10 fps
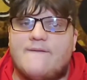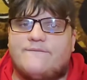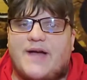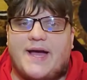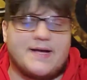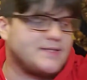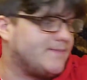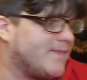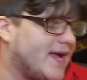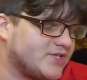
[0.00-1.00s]
Facts.
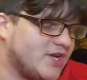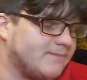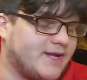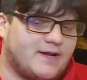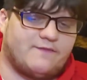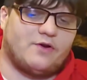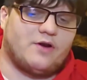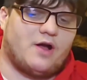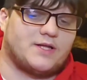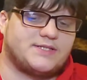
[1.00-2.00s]
Actually, I'm kidding. Phil
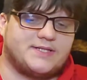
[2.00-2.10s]
Collins